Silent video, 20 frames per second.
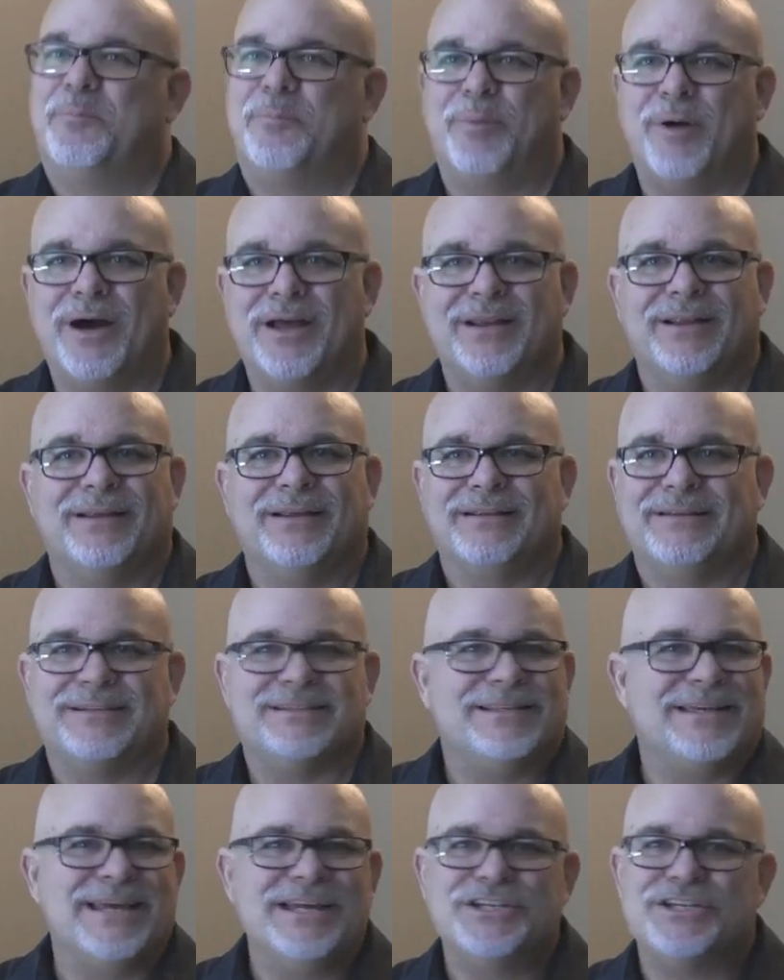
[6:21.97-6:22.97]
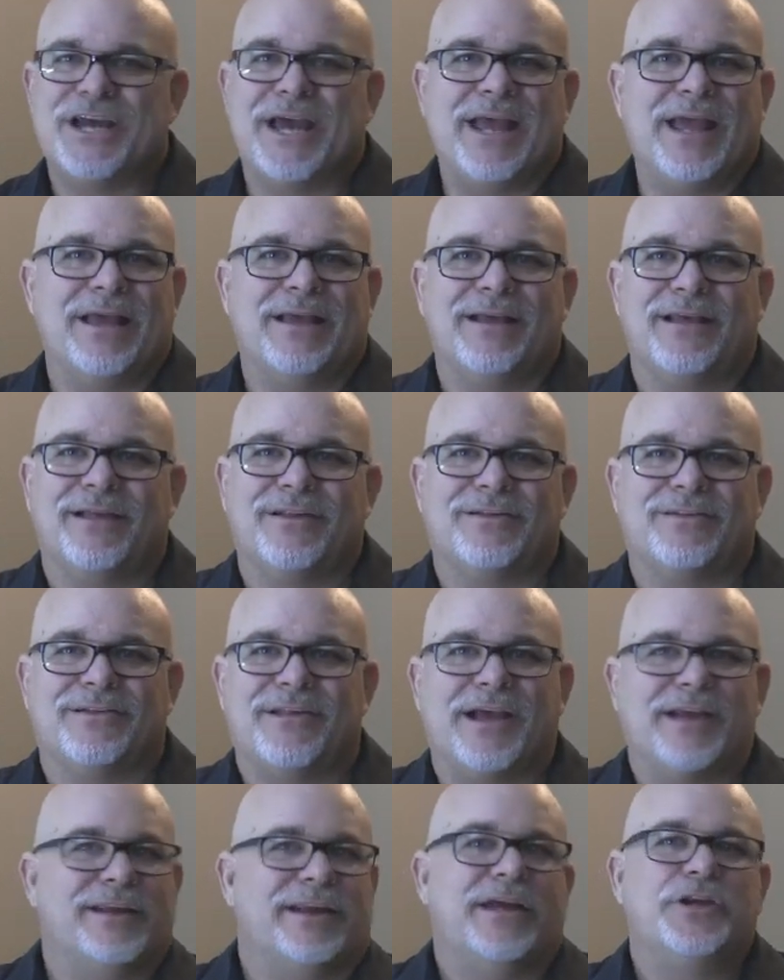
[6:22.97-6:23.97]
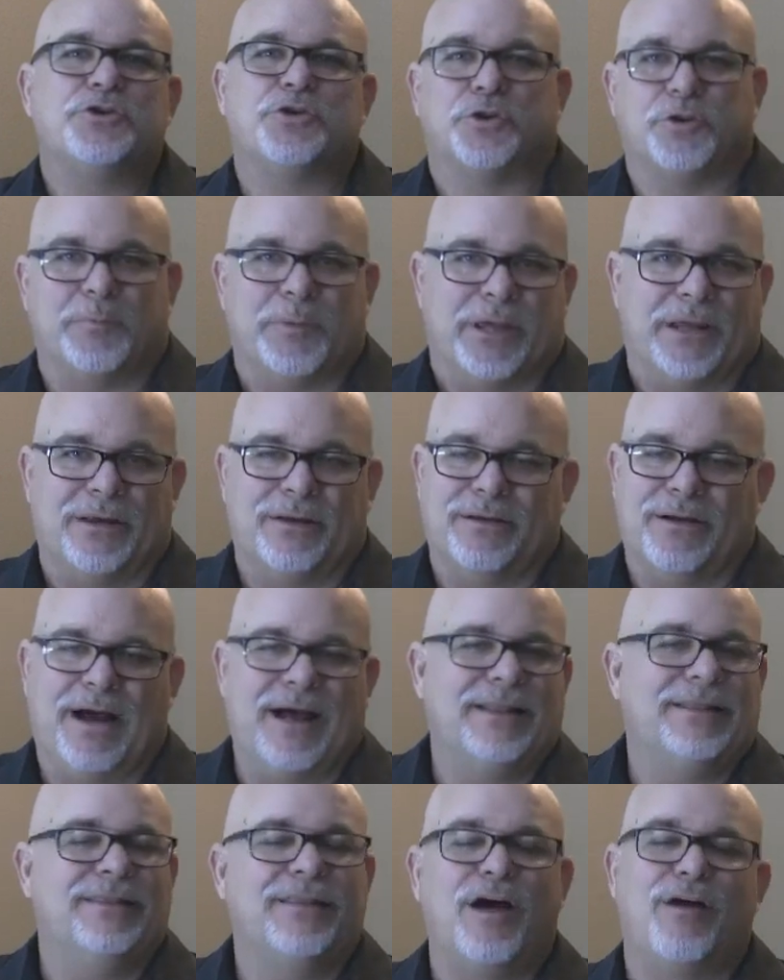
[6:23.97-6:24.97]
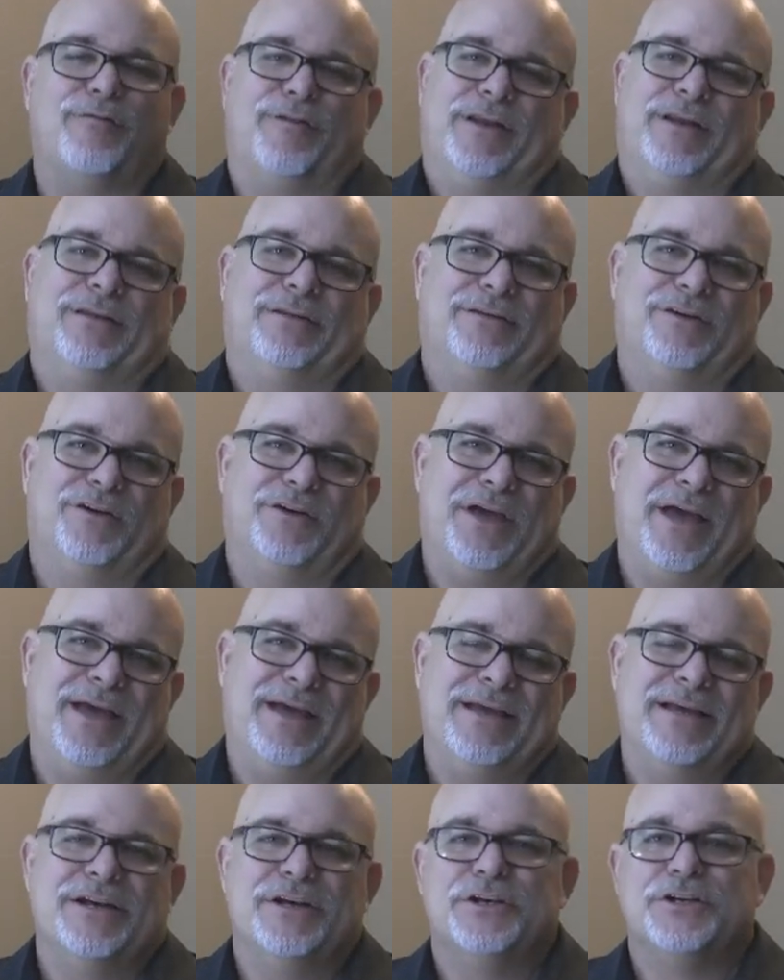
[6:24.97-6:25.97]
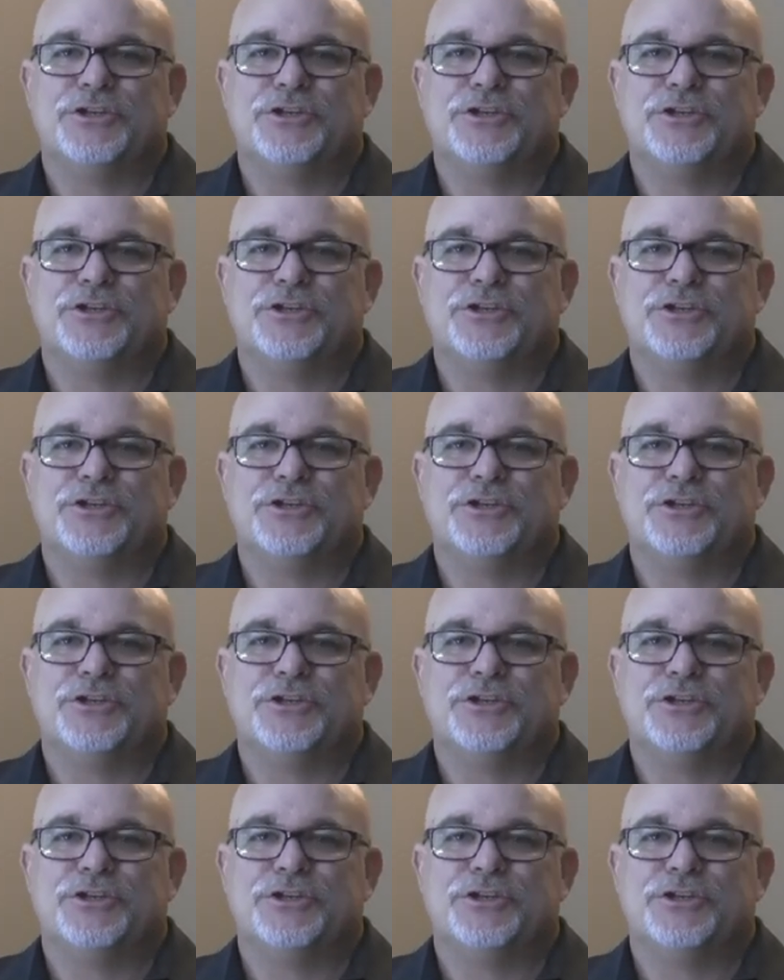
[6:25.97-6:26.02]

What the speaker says: But DJing is second nature to me. I love it. Okay?